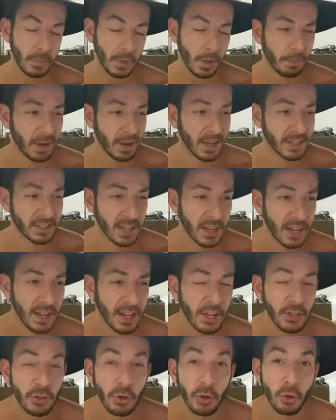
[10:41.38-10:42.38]
plus
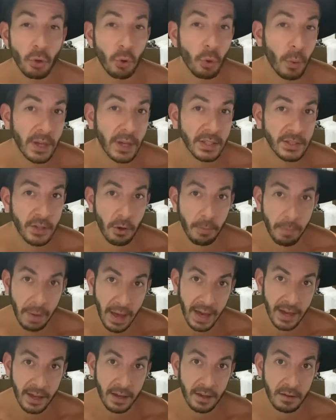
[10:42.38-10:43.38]
you can always go
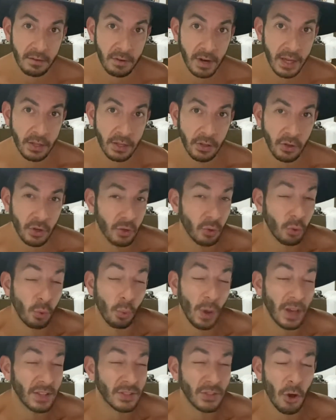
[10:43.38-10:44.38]
back right? You can
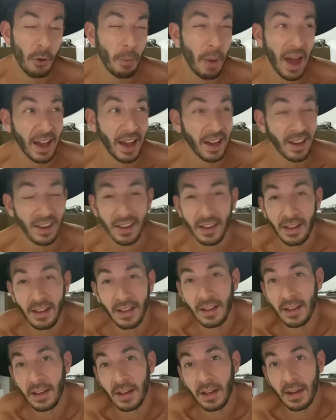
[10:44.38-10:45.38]
always go back.
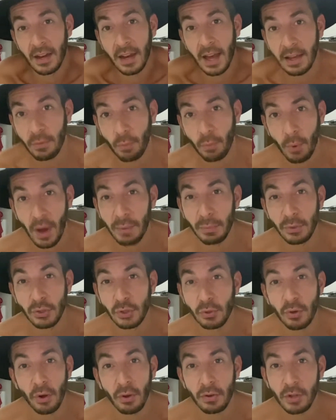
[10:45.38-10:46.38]
Like, why would you
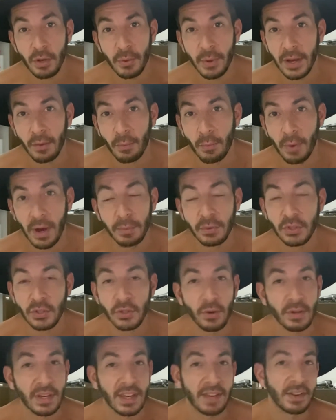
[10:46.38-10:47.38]
not do it? Why would you
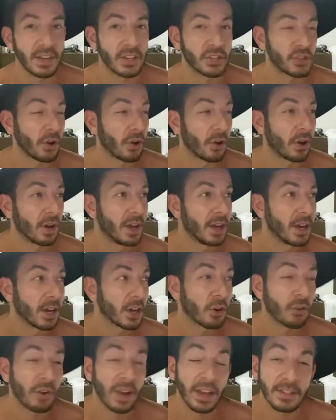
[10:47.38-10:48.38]
not give it a shot?
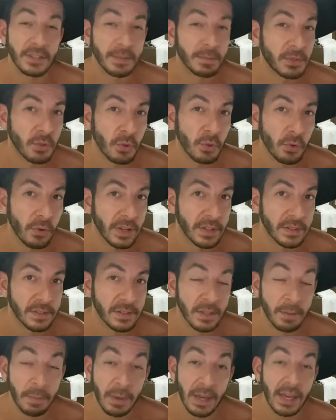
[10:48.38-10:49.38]
Create some stories.
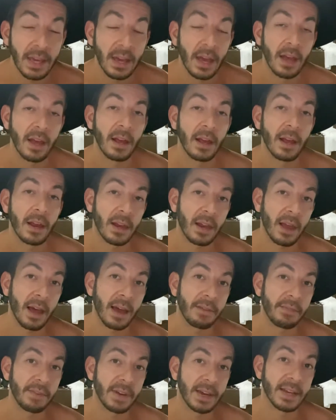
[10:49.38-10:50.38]
To me,
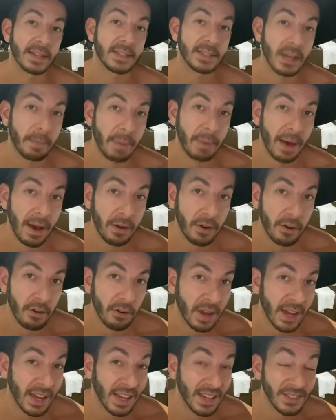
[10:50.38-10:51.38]
life is about
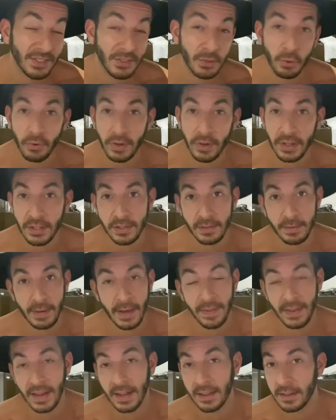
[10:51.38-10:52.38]
creating stories at
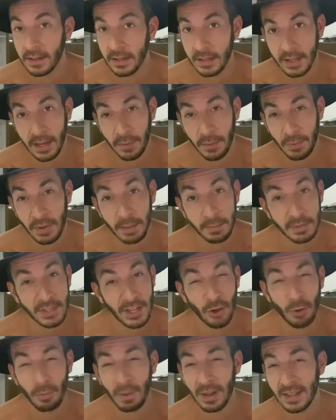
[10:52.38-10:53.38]
the end of the day. When I'm sitting
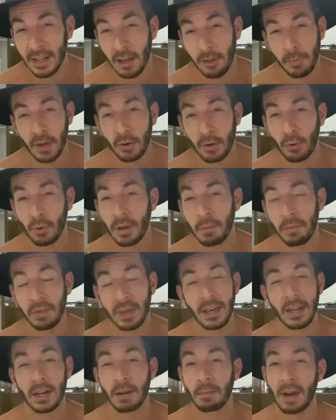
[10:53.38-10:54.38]
on my deathbed, all I'm
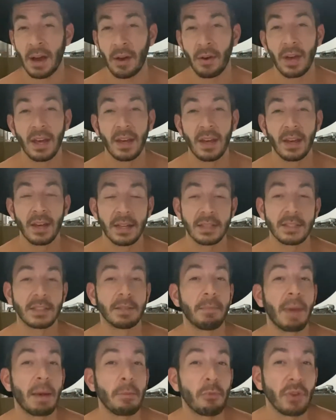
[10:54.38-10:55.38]
thinking about is the
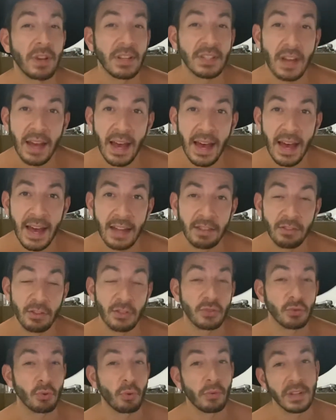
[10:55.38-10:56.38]
memories I had, the
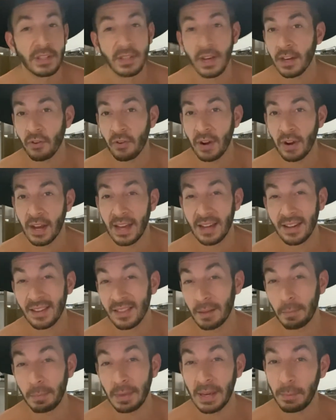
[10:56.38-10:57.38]
stories I created, and the
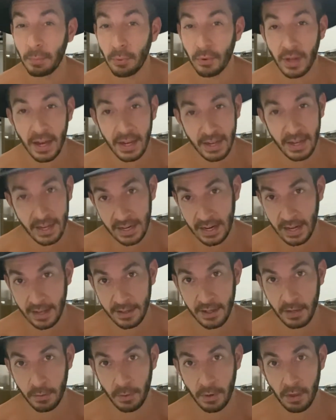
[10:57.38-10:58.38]
people that I
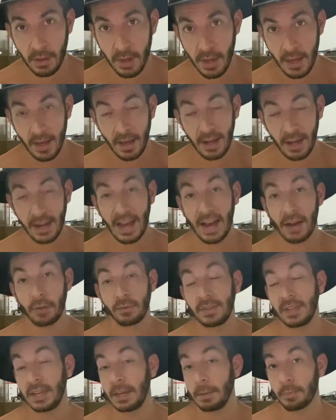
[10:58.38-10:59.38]
connected with, and how
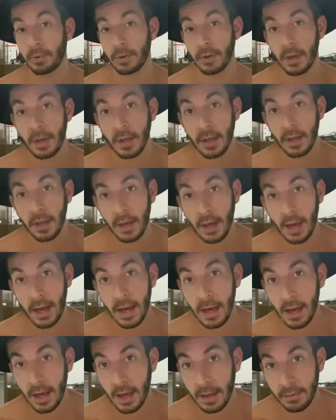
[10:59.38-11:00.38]
deep
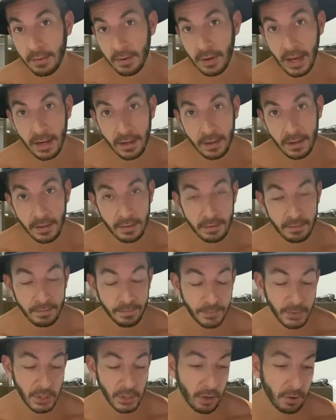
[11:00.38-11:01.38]
uh, and, and
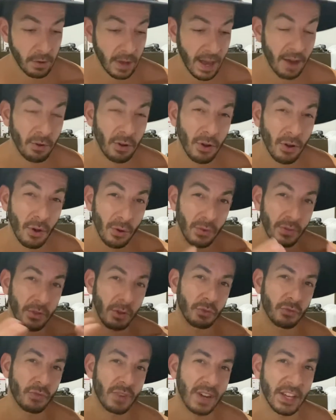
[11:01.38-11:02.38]
you how long
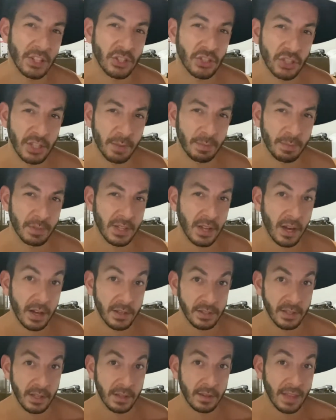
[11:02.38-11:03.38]
those relationships
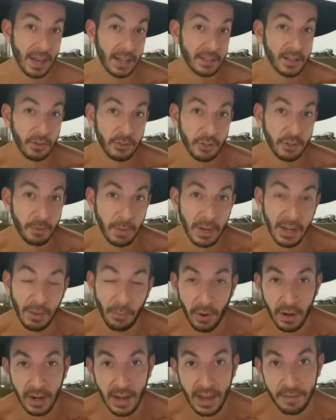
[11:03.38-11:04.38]
lasted. That's ultimately
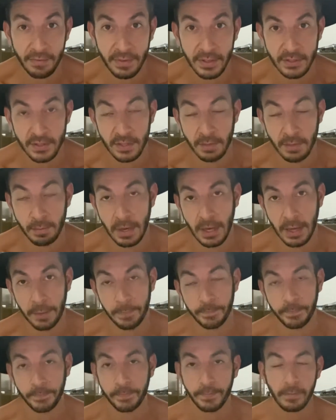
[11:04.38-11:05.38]
what life is to me.
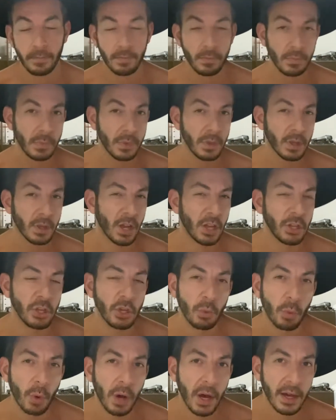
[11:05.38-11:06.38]
And you
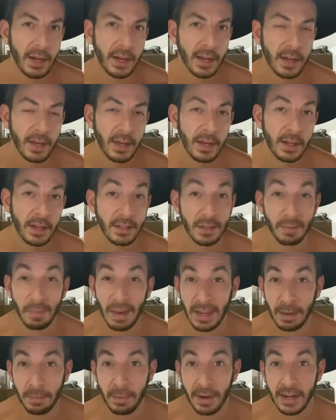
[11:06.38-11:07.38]
work to
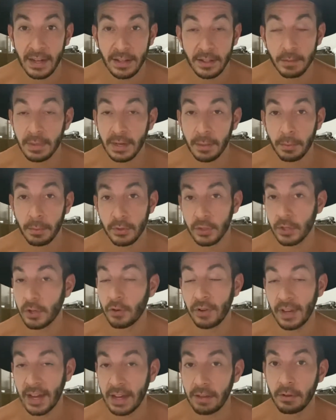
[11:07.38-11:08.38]
make money to be able to
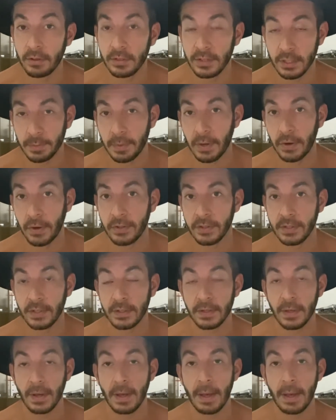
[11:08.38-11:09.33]
create those experiences.